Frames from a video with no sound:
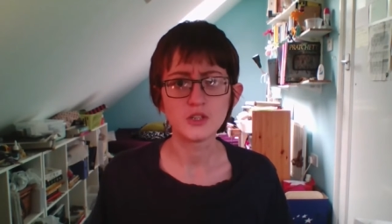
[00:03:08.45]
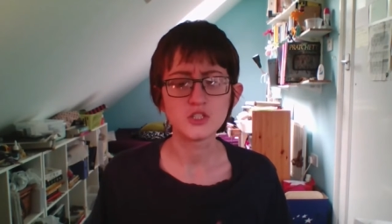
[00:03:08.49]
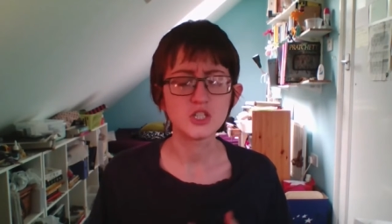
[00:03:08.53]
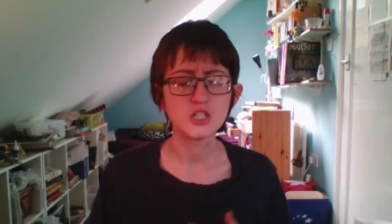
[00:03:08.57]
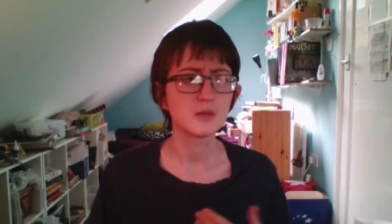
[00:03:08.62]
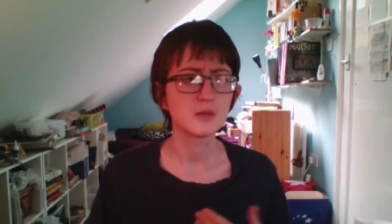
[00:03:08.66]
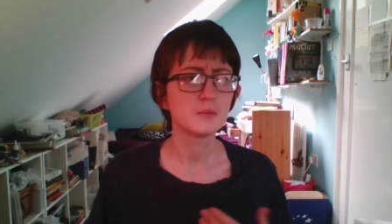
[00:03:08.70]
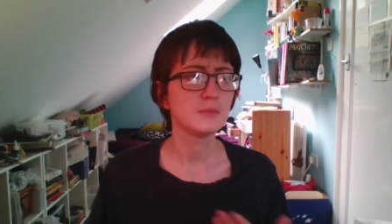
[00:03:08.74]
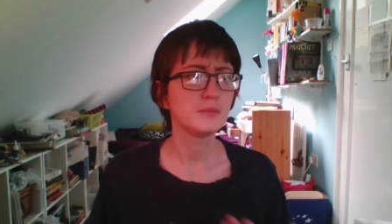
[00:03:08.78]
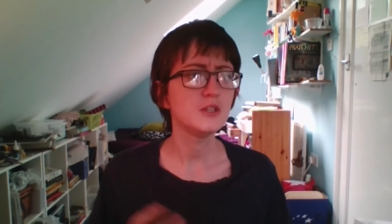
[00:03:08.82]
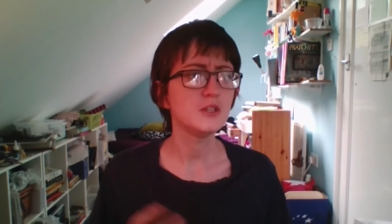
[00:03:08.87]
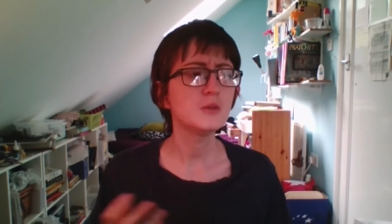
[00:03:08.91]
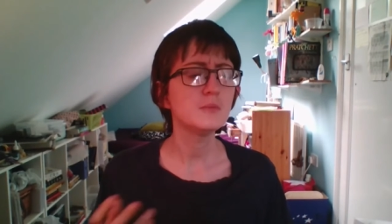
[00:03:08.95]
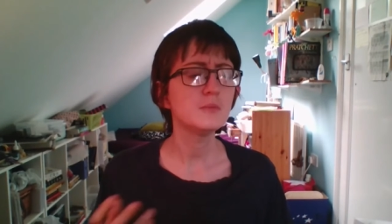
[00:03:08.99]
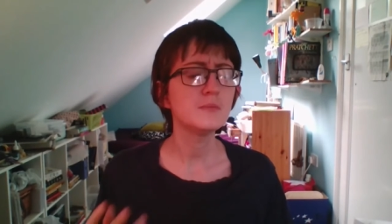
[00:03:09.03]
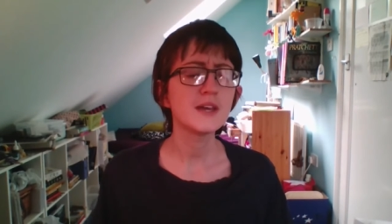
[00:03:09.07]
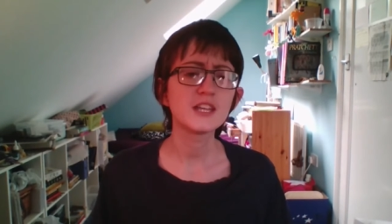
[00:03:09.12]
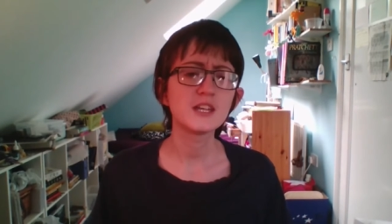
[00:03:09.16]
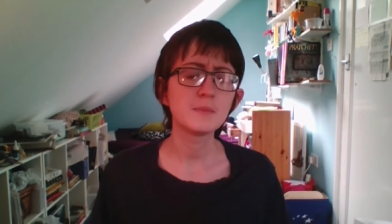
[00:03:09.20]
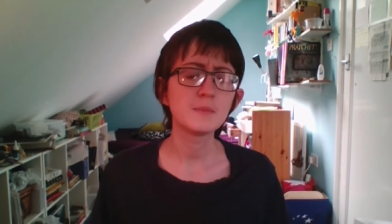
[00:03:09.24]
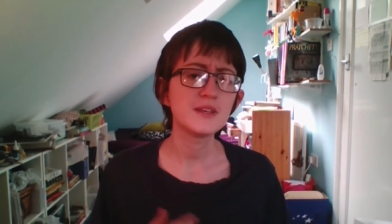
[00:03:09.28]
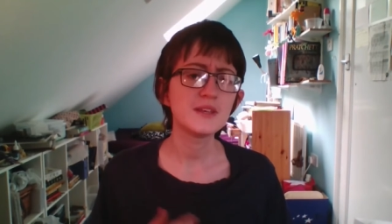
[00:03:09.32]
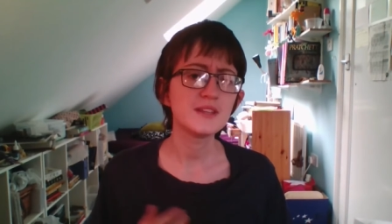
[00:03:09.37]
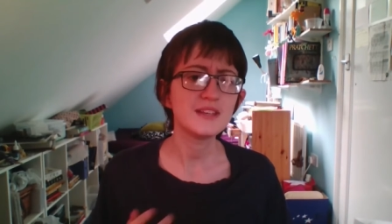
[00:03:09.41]
You can make it
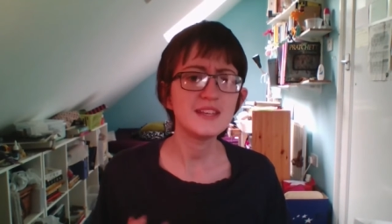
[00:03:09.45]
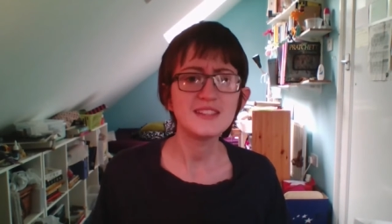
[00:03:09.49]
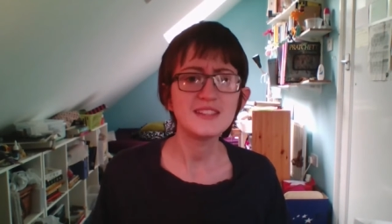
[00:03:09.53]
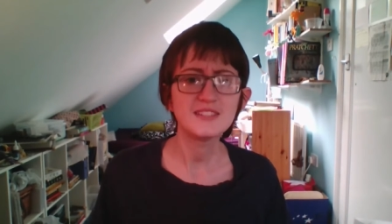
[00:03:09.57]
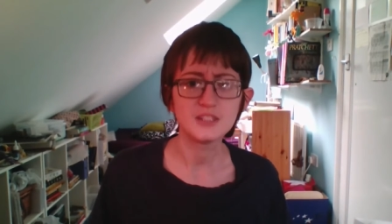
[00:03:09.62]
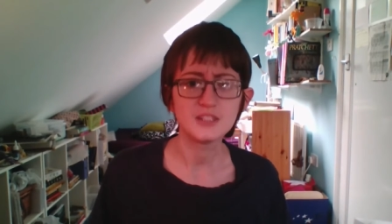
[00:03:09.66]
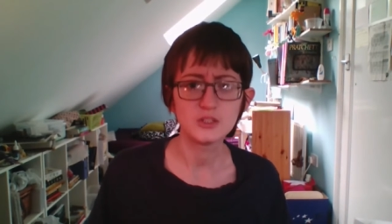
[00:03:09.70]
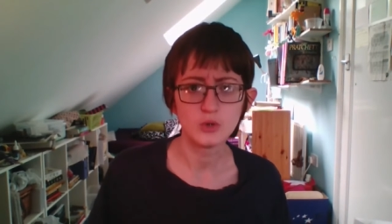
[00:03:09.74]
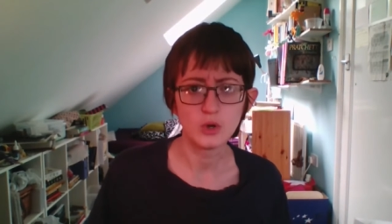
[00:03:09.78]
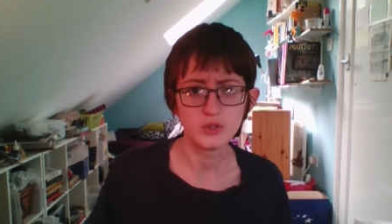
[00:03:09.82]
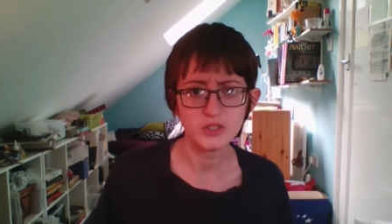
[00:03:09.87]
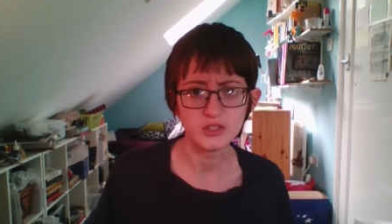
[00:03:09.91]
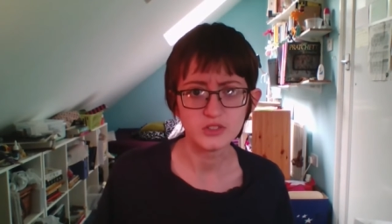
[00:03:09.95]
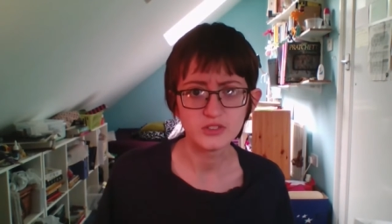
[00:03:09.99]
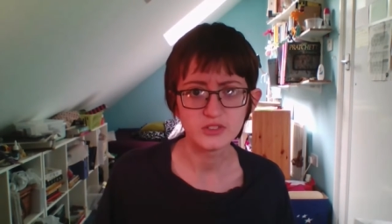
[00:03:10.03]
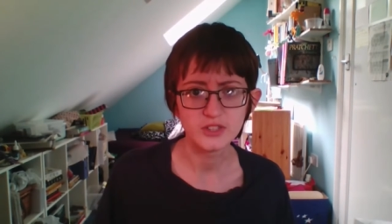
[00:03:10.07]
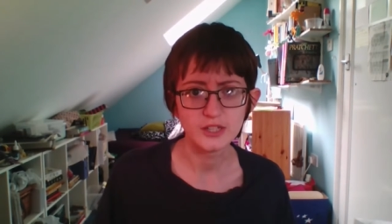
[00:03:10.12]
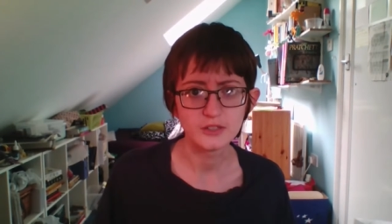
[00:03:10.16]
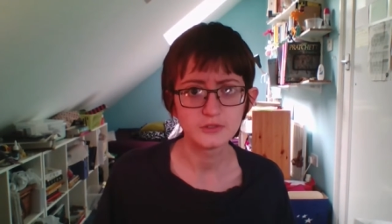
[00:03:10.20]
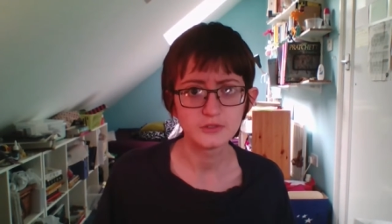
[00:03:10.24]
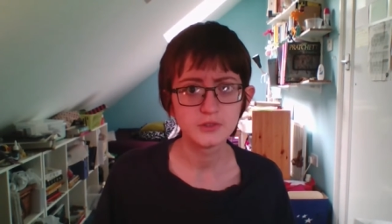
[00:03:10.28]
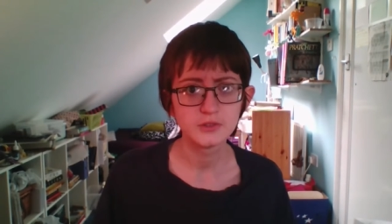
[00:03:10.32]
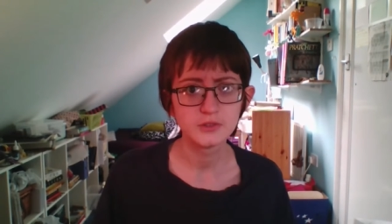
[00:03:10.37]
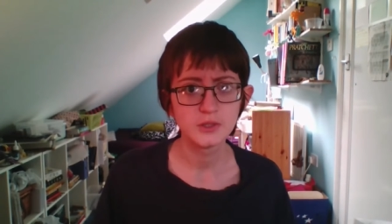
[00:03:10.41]
a bit easier on
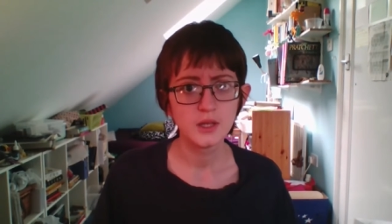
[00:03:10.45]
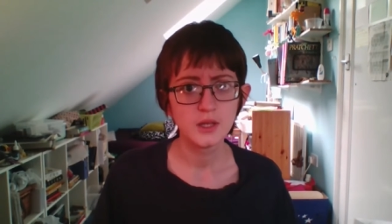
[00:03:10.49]
yourself.